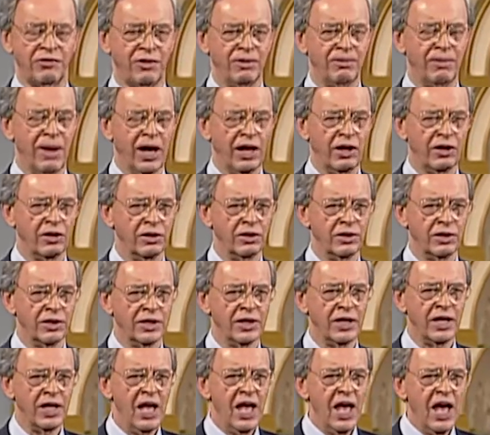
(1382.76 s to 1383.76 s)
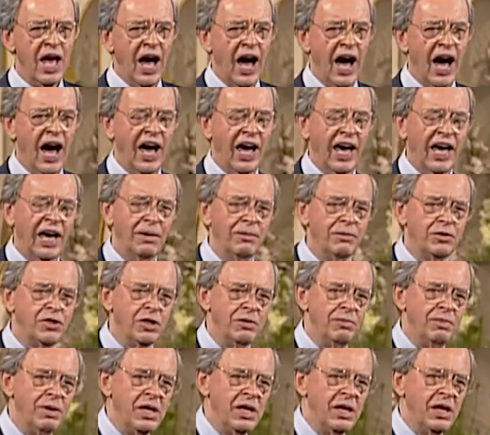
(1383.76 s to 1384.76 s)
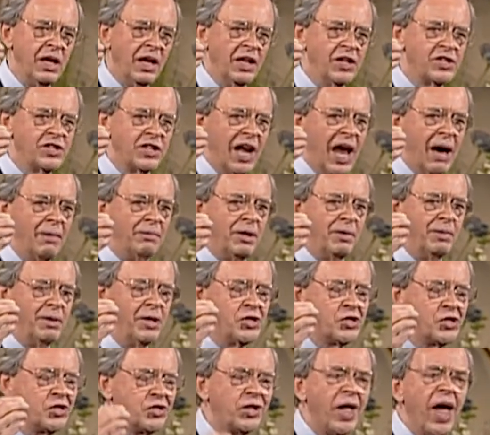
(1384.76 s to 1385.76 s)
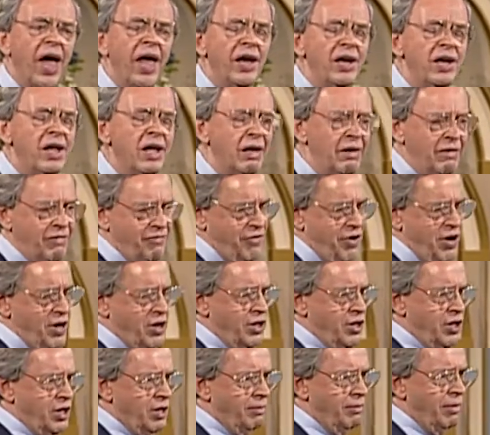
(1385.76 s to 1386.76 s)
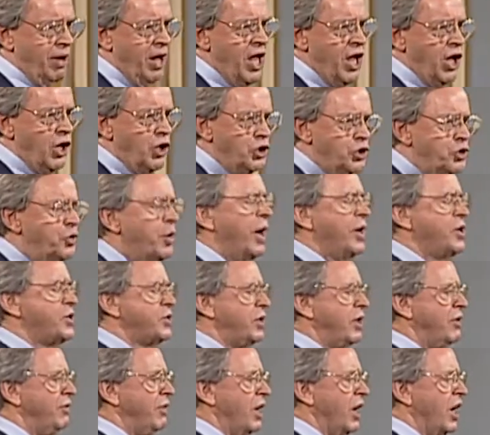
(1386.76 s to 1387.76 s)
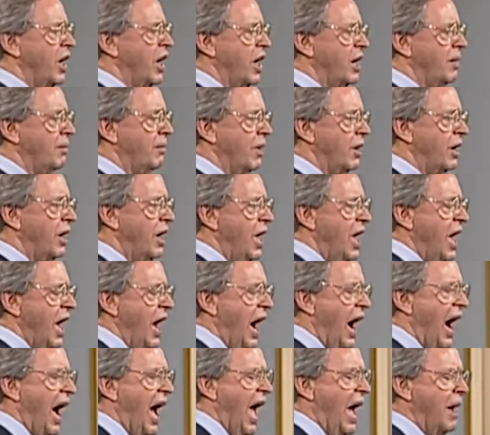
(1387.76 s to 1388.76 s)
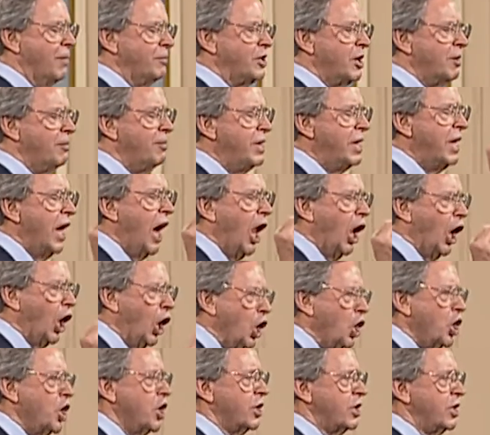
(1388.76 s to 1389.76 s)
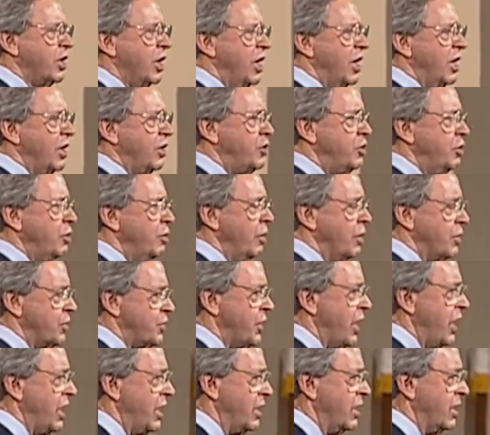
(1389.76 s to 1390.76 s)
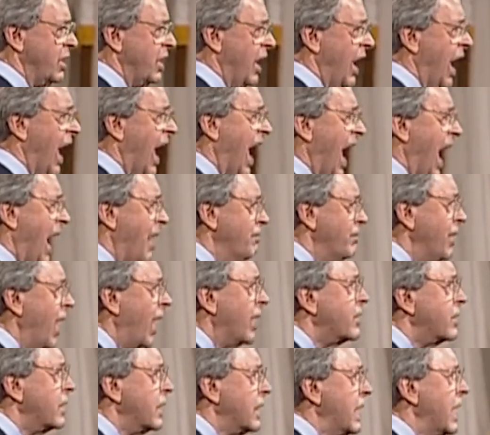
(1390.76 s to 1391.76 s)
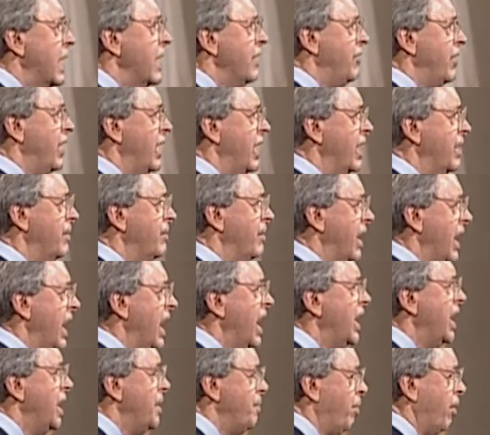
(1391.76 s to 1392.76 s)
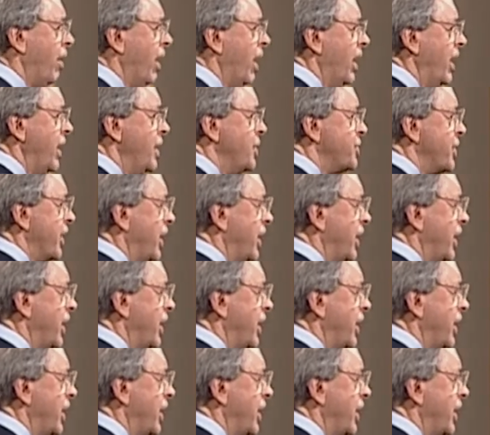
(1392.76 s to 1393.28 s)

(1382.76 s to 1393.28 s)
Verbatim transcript: from my Lord. I am to be, listen, I'm to be standing firm, dressed in the armor. I am to be alert to Satan. I am not to give him any place,